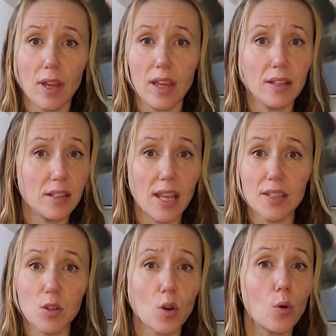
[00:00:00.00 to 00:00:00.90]

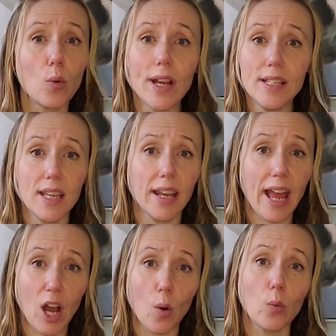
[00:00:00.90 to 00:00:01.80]
It's crazy at
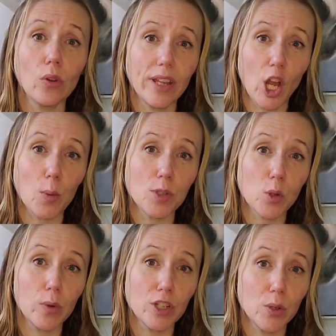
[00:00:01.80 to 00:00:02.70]
how it really helps
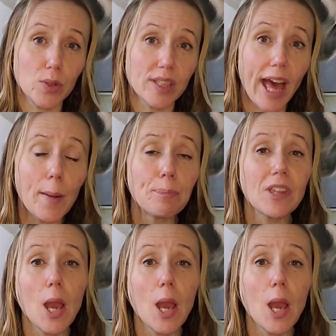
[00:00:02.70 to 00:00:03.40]
to reduce that.